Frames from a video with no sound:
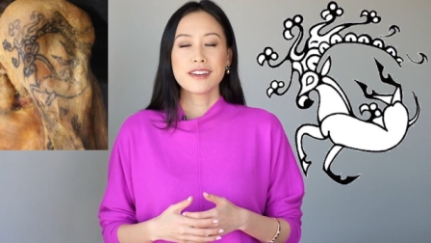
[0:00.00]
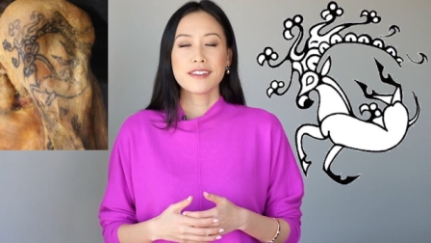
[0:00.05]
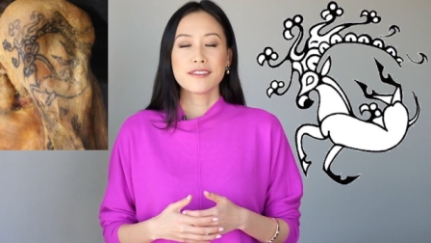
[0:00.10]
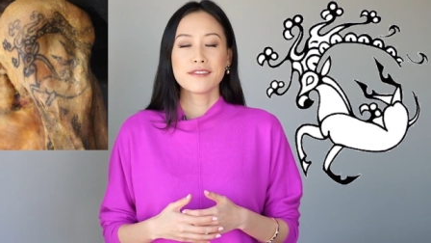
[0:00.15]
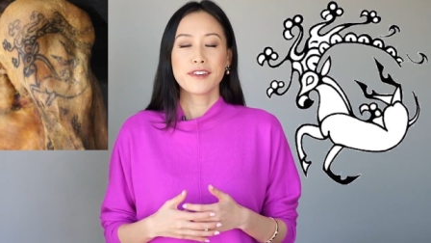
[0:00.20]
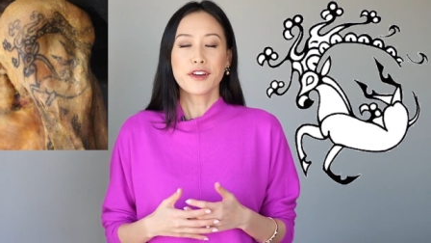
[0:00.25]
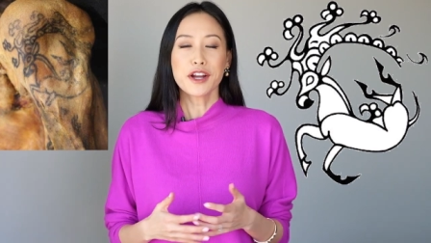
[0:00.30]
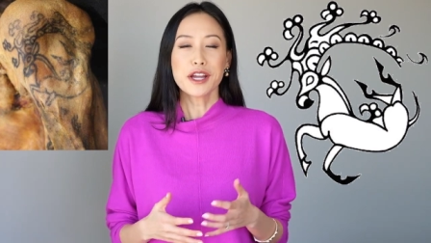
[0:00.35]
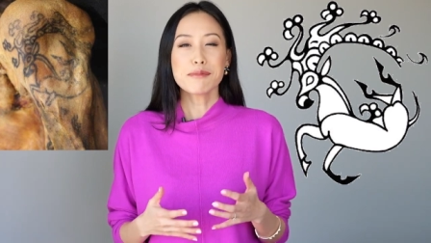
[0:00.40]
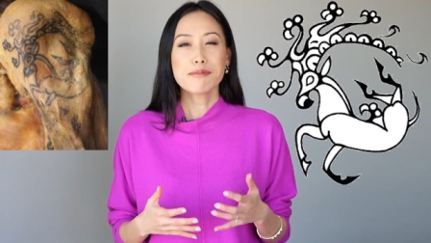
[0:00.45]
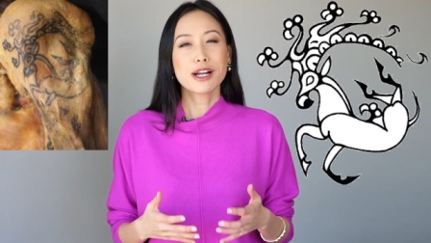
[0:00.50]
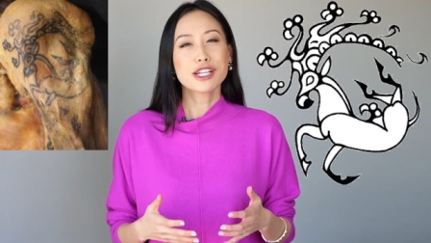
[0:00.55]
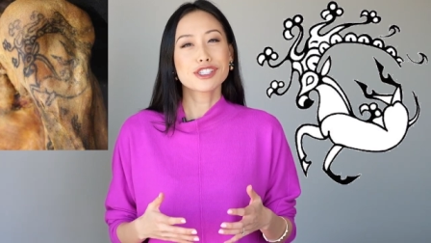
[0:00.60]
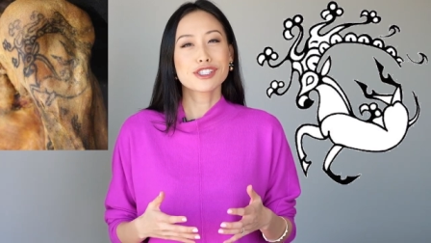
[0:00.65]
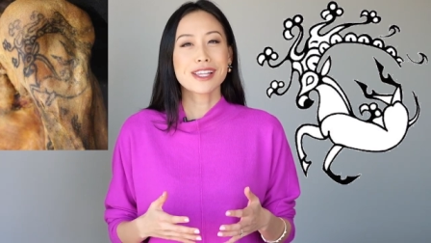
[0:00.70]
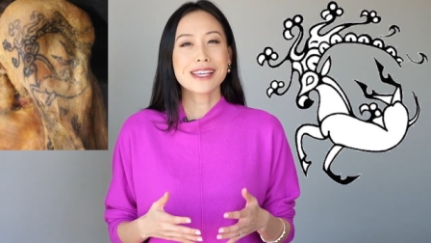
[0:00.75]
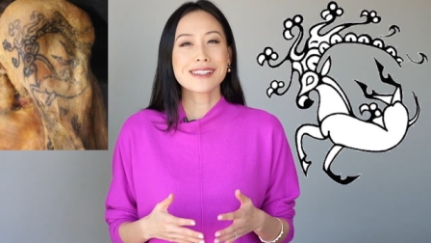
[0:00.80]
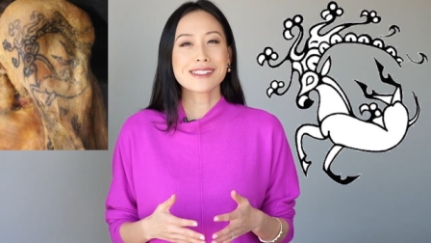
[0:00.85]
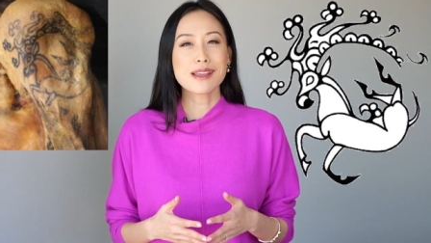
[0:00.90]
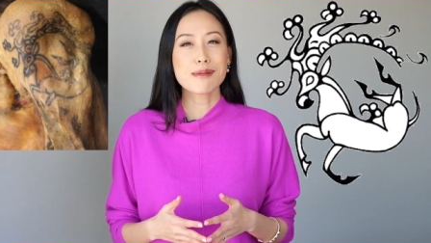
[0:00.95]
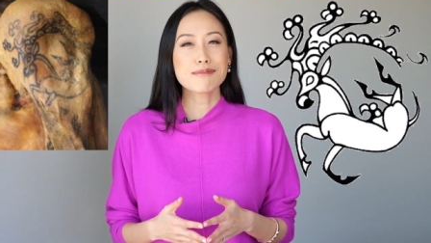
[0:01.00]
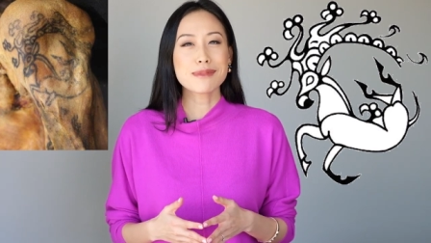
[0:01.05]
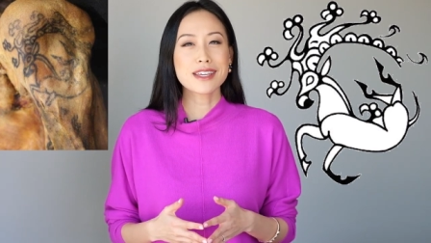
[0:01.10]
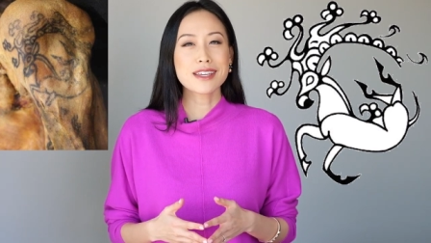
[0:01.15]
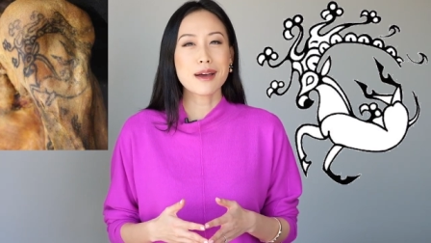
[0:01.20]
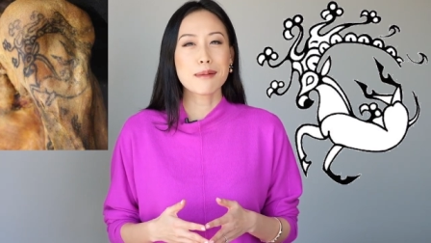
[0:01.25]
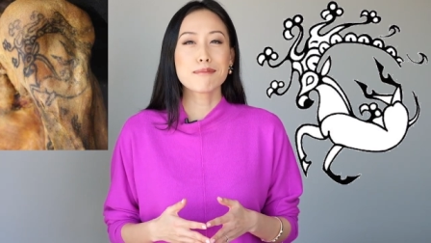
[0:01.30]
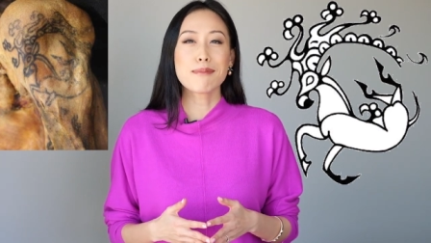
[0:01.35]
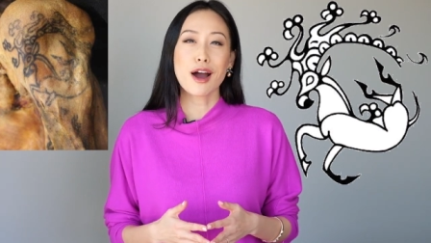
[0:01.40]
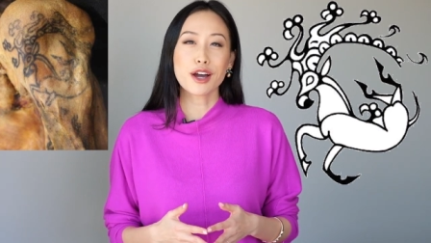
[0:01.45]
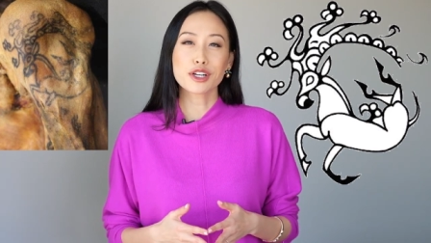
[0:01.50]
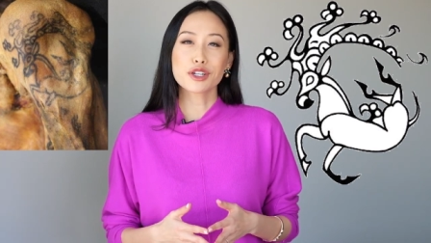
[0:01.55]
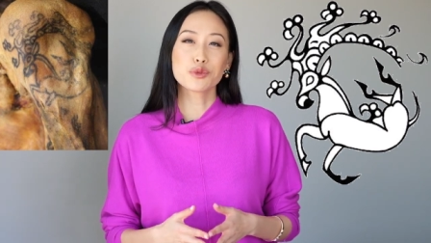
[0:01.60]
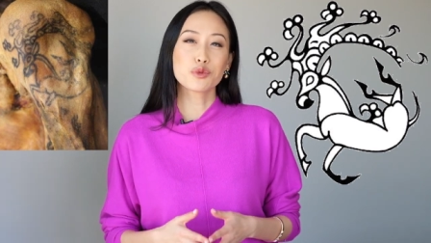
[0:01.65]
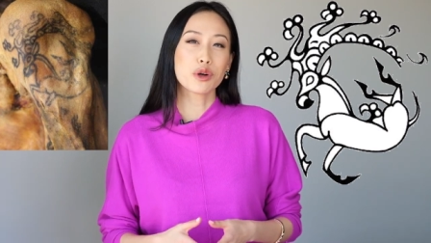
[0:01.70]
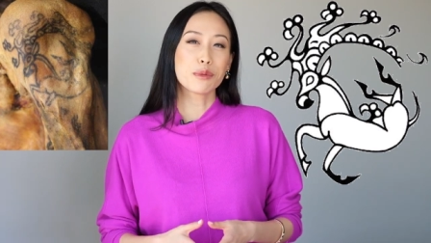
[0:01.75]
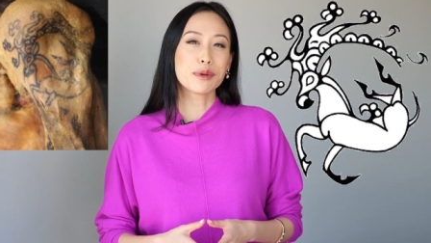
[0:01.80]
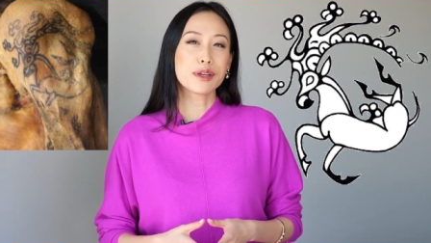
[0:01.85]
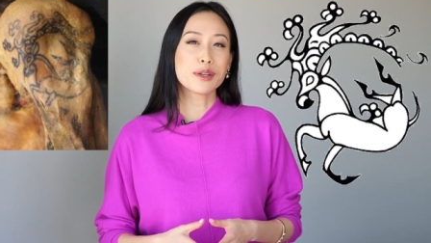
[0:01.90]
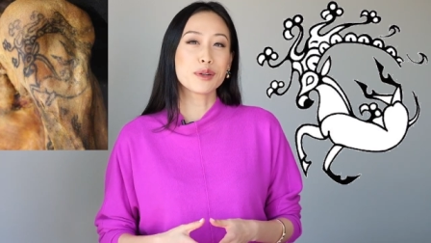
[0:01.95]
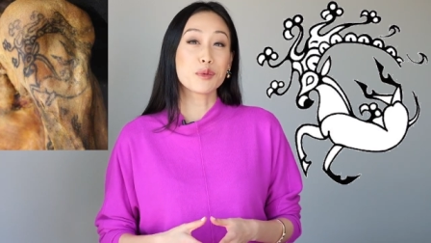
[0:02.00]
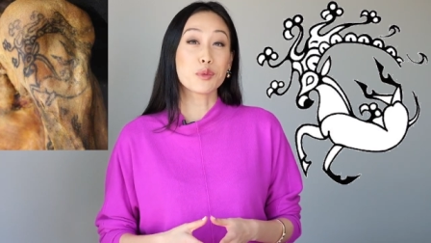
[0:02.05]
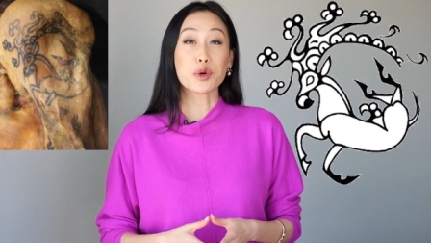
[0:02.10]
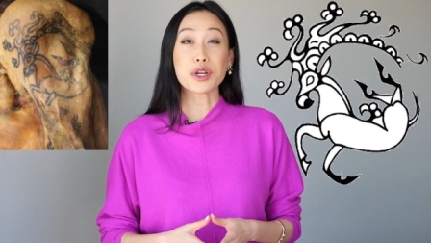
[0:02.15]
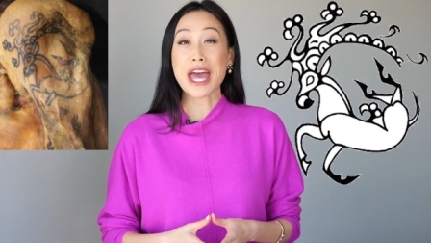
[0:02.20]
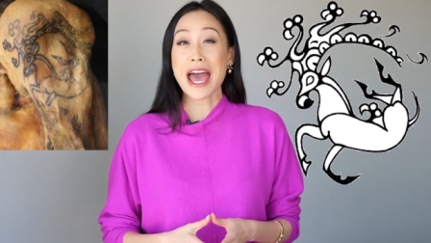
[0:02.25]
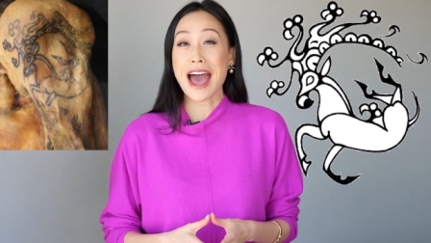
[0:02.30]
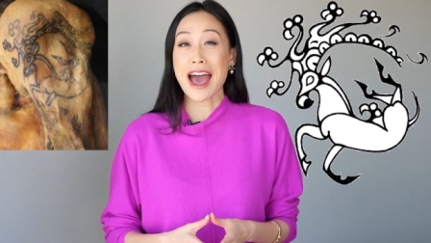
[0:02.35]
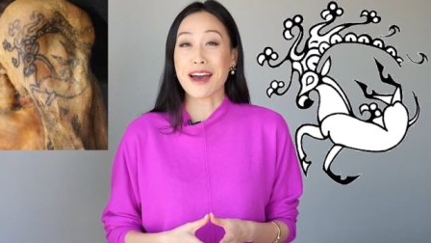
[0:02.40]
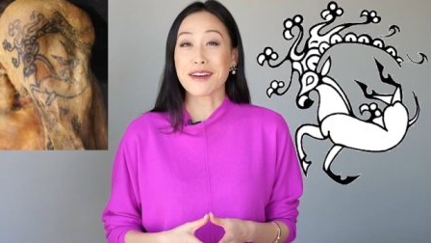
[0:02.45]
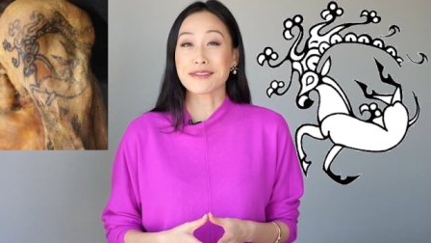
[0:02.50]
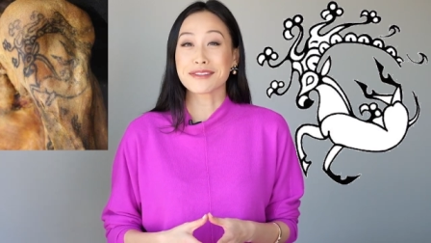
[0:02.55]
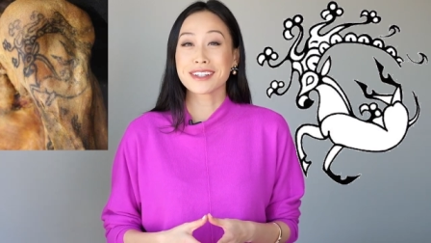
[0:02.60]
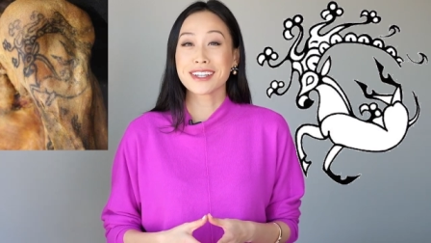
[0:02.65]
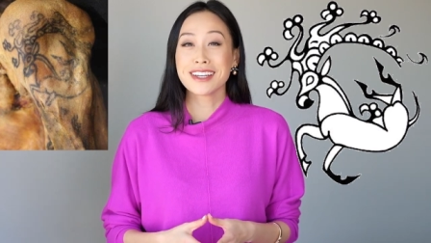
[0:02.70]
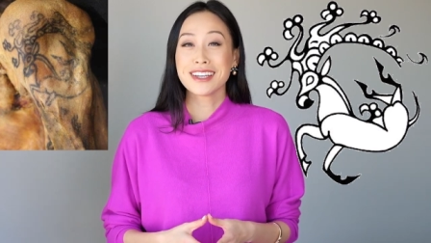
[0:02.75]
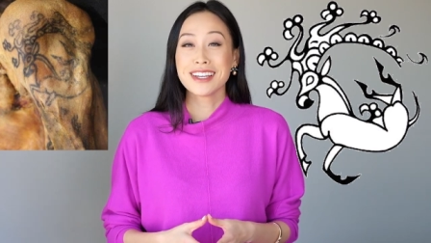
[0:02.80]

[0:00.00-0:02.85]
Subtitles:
very much like something a modern woman would have.